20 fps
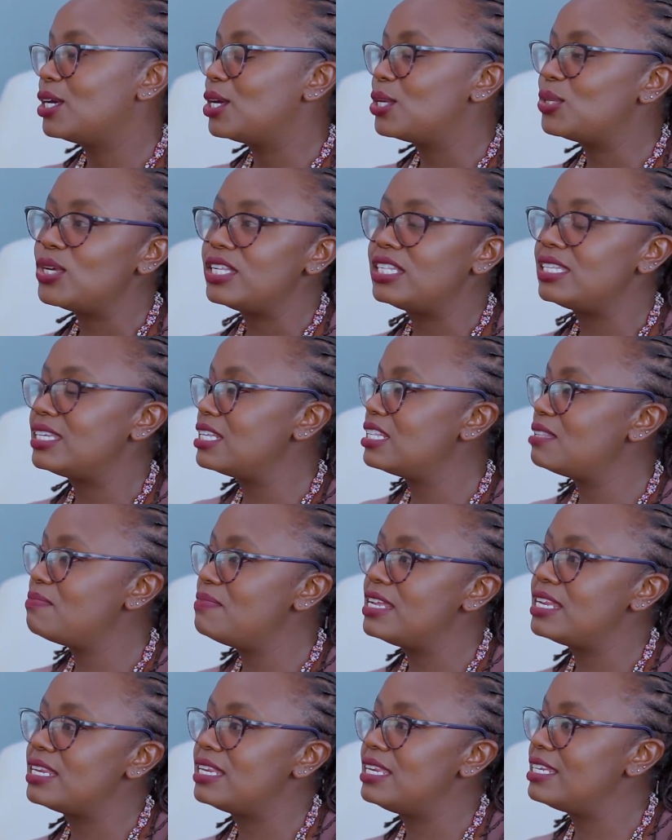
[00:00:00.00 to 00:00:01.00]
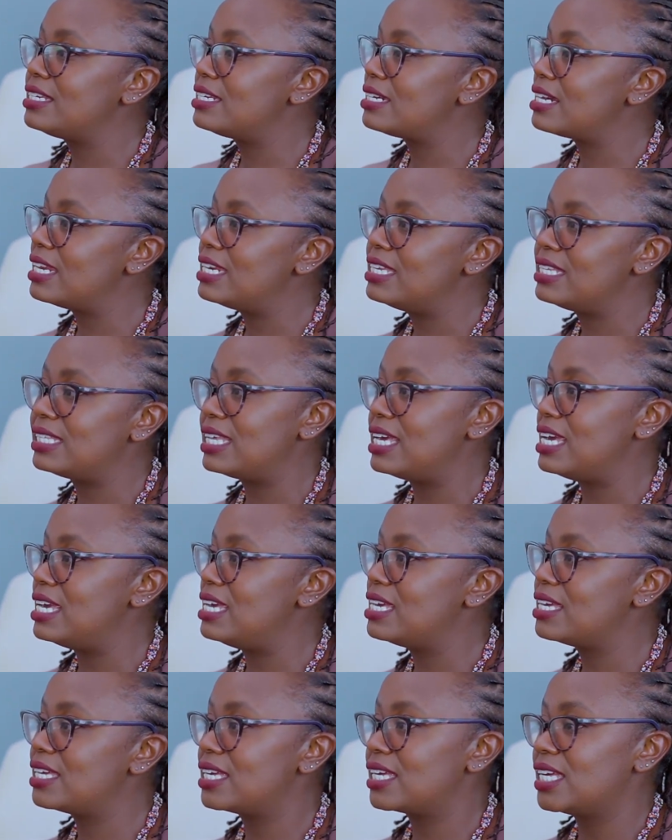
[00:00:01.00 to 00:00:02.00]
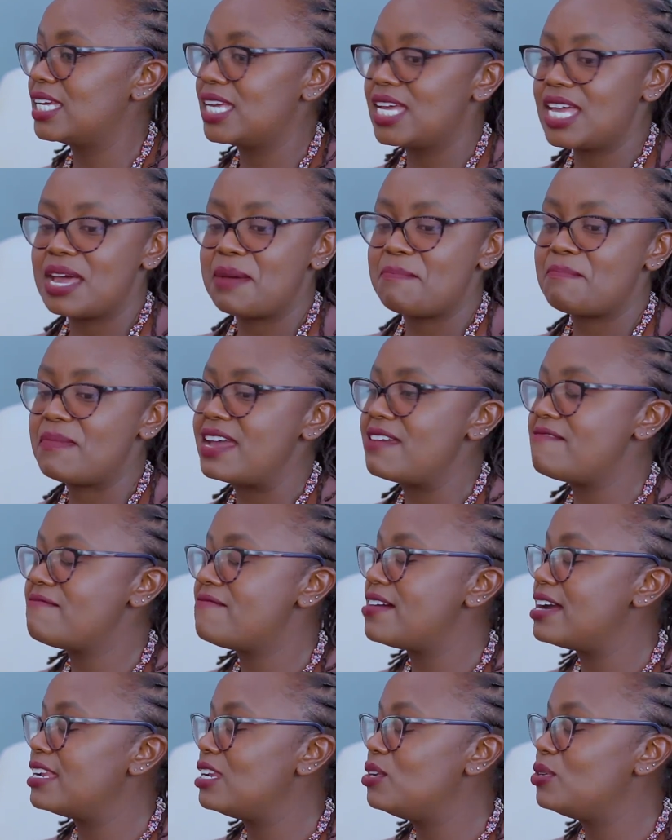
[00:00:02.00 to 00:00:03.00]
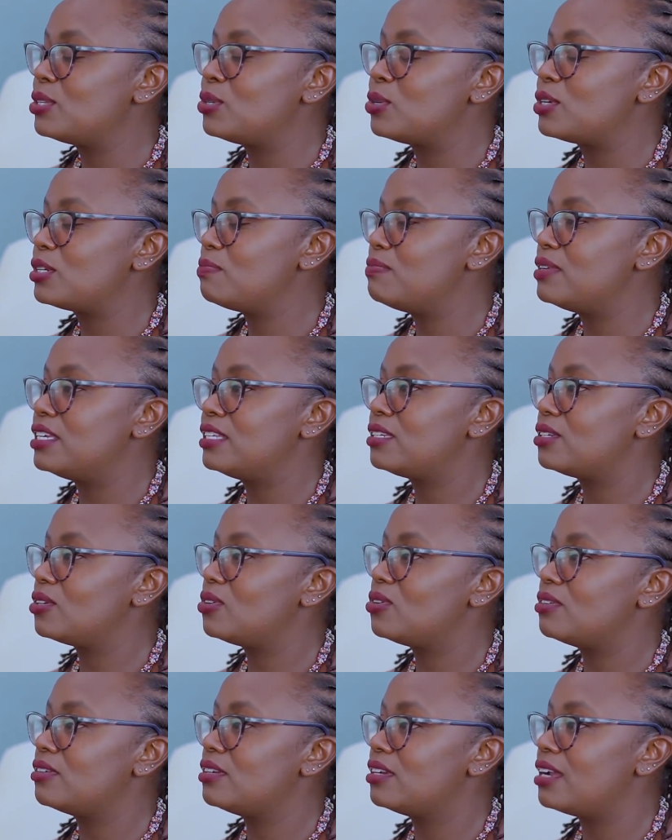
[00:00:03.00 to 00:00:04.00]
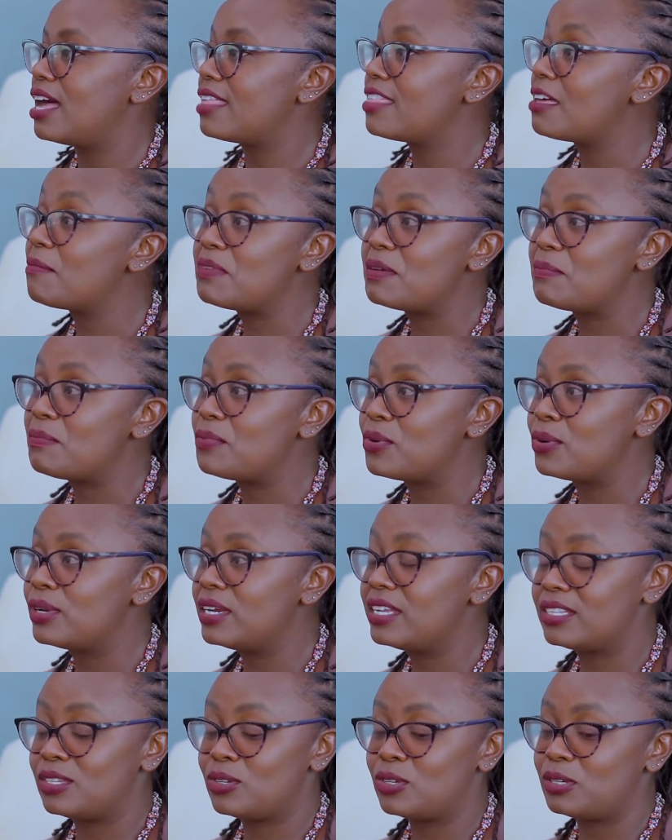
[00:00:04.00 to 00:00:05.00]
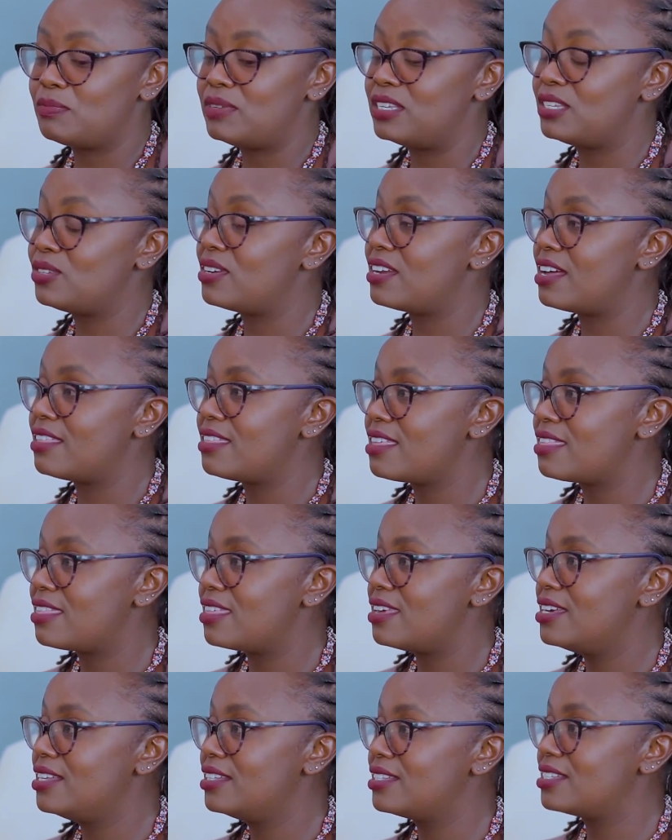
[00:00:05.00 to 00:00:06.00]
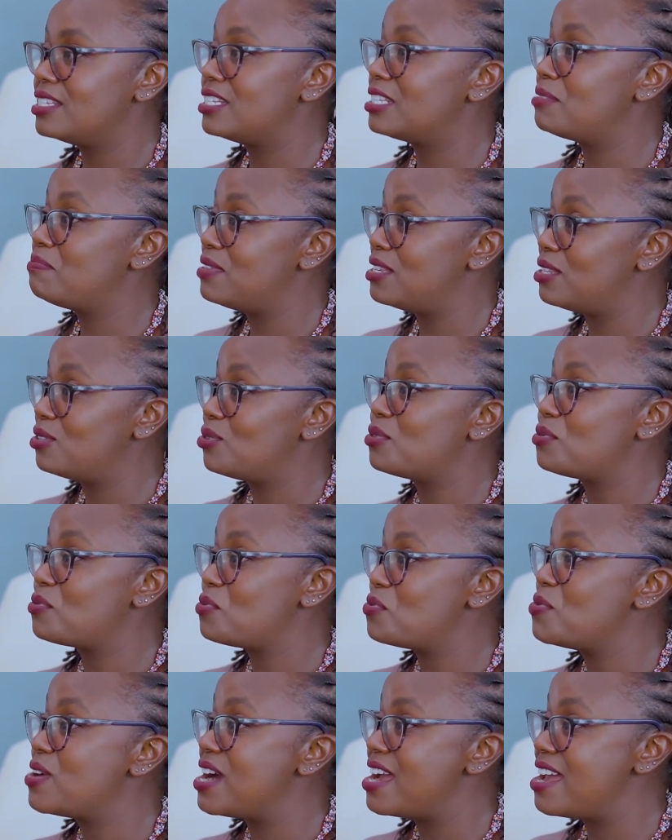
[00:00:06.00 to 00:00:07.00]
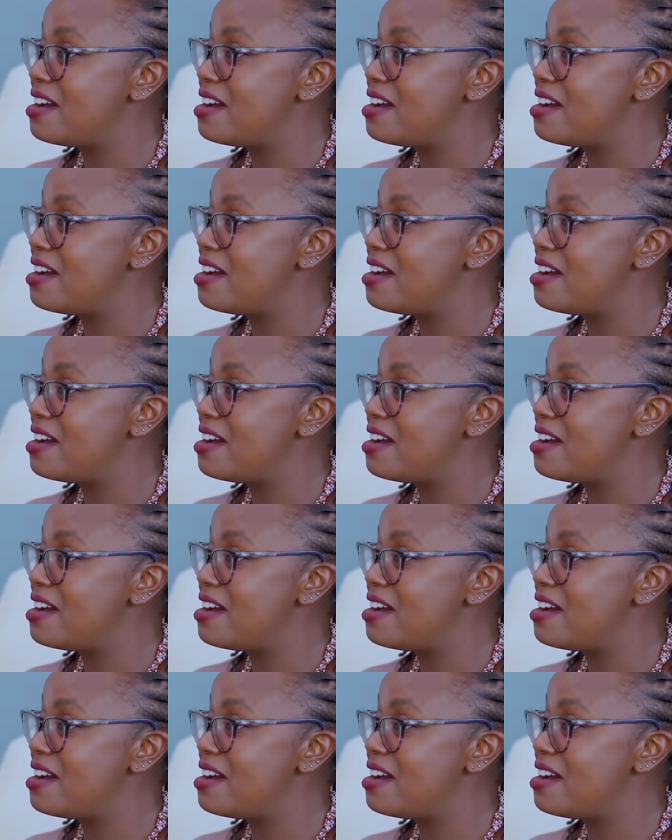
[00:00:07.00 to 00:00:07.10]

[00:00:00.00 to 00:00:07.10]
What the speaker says: So it's just been literally saying, my value is not based on other people, it's not based on other things, it's based on who I